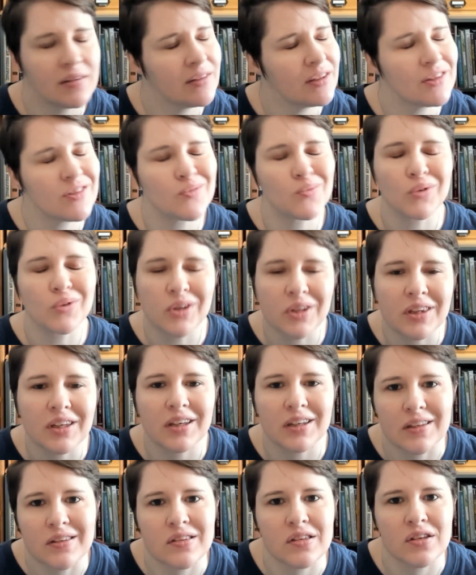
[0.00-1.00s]
that's really
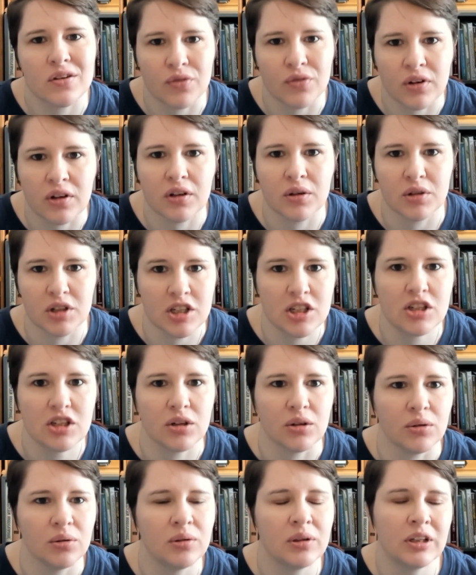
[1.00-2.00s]
easy for you to do.
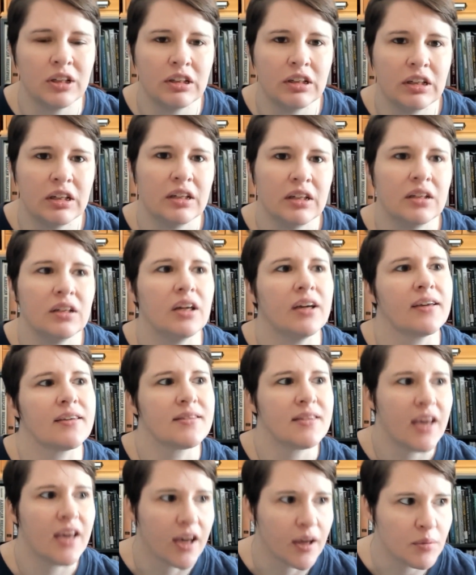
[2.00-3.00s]

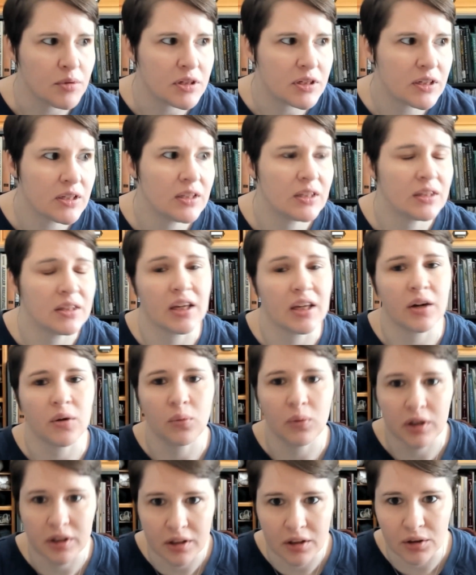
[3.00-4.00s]
Except that
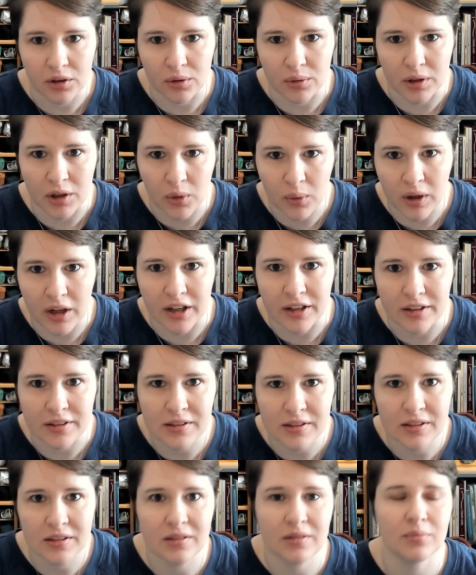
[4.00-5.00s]
one little
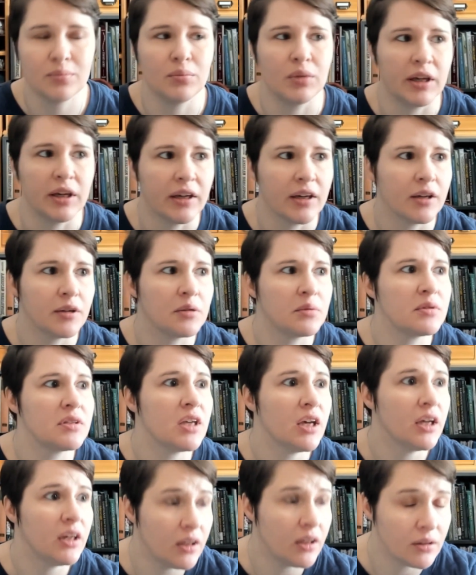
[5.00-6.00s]
request becomes
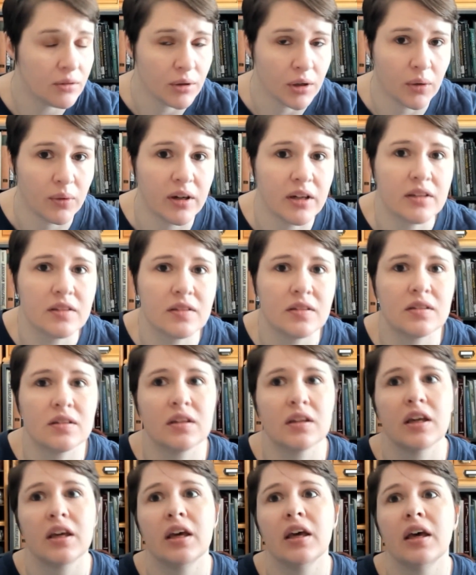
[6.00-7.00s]
another request
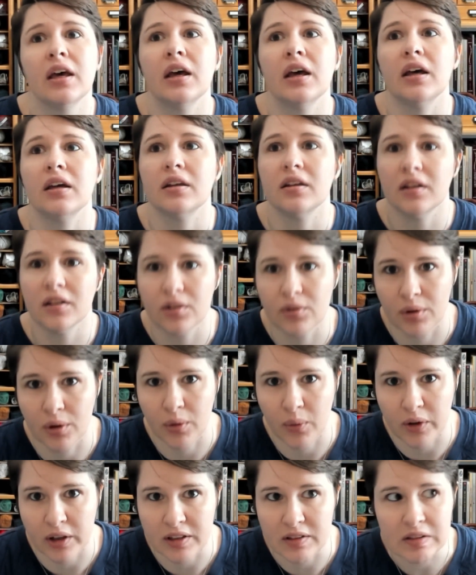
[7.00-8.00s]
and another
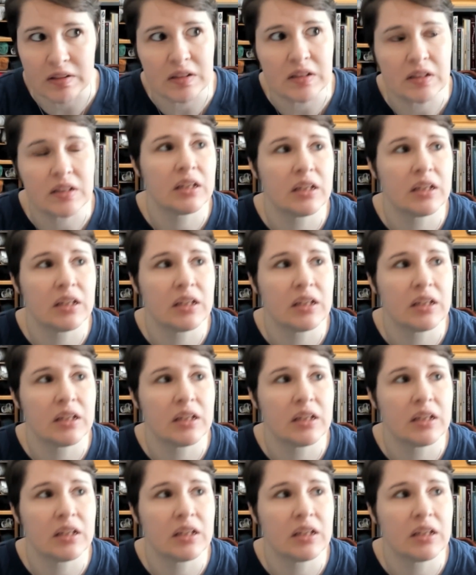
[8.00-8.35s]
request.